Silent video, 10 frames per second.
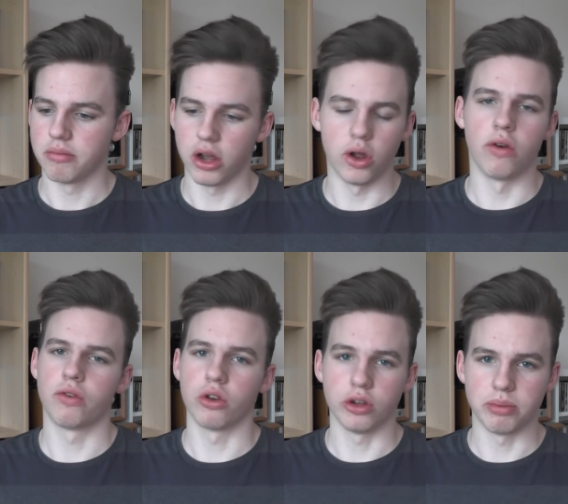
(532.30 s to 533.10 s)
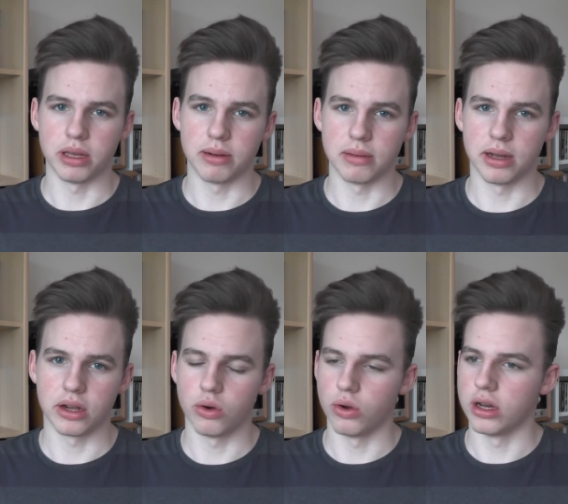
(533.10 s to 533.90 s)
I know I've got good people in my
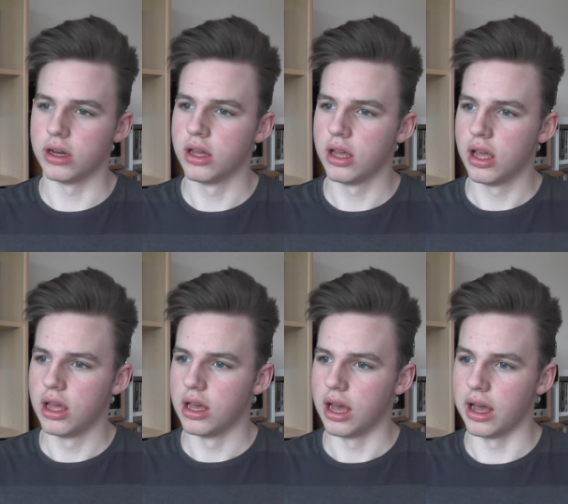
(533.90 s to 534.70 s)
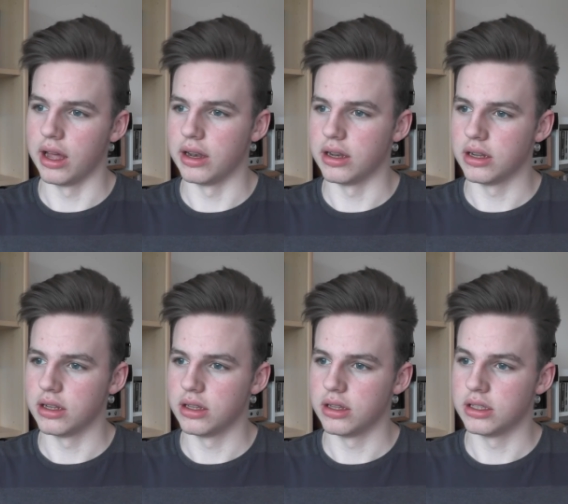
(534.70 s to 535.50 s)
corner, and
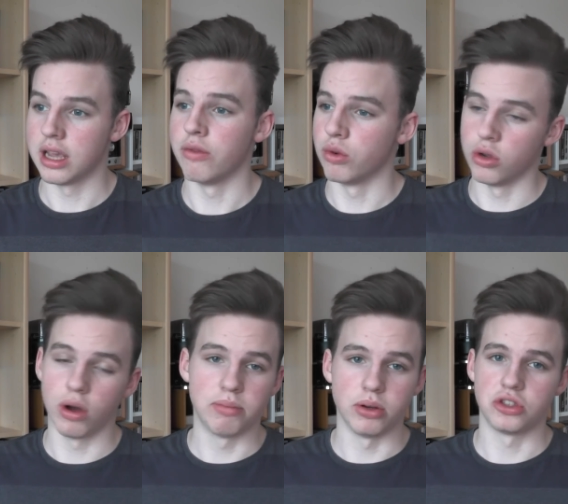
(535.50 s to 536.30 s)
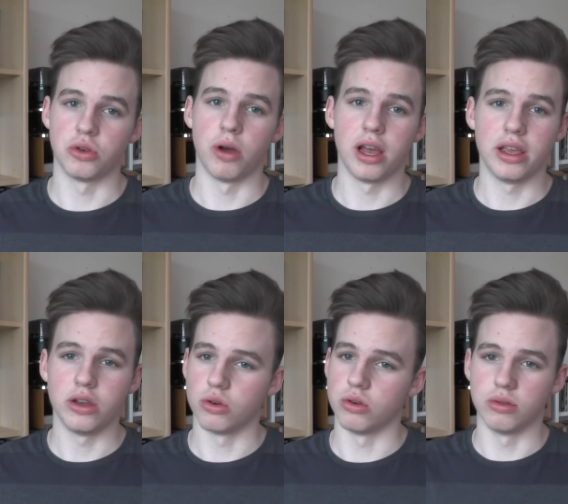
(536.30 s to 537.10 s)
to everyone who I pushed away
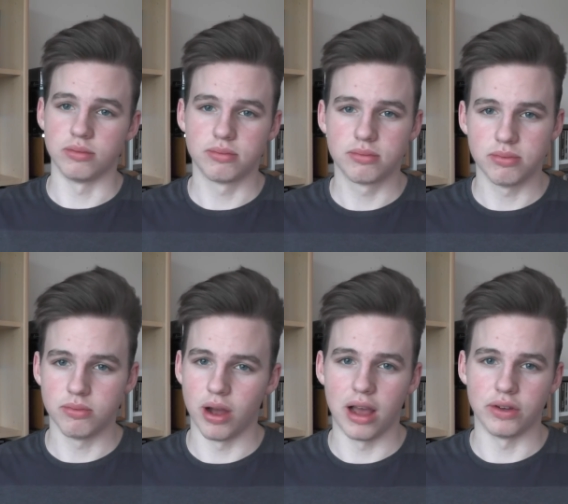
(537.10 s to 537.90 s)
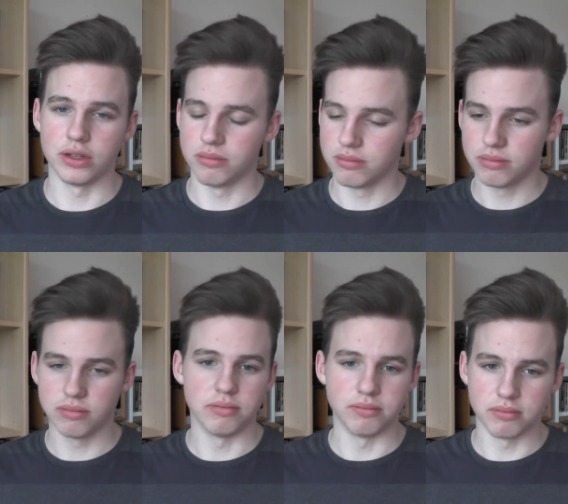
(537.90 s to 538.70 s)
or whatever,
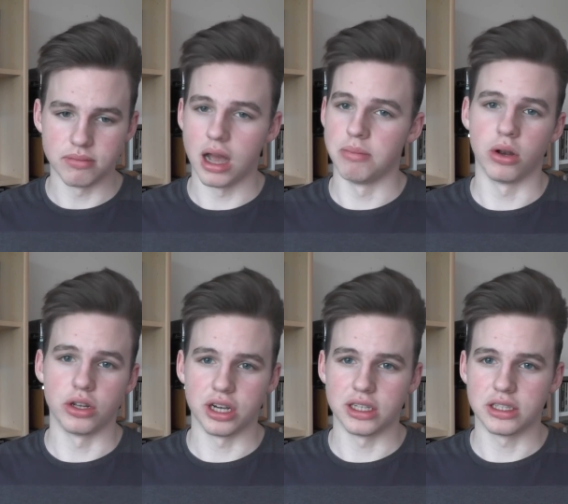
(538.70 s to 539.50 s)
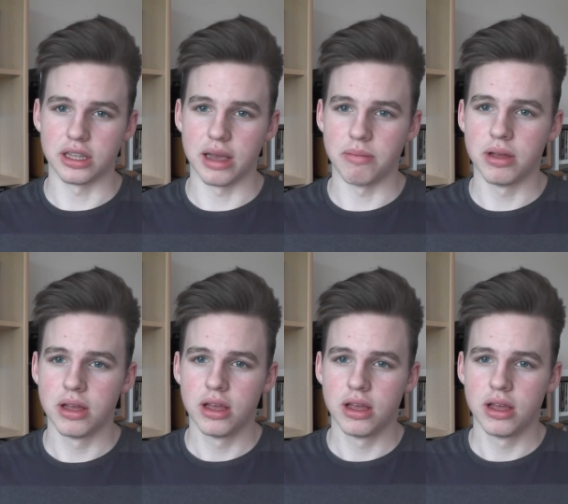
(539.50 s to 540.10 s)
I apologise to them.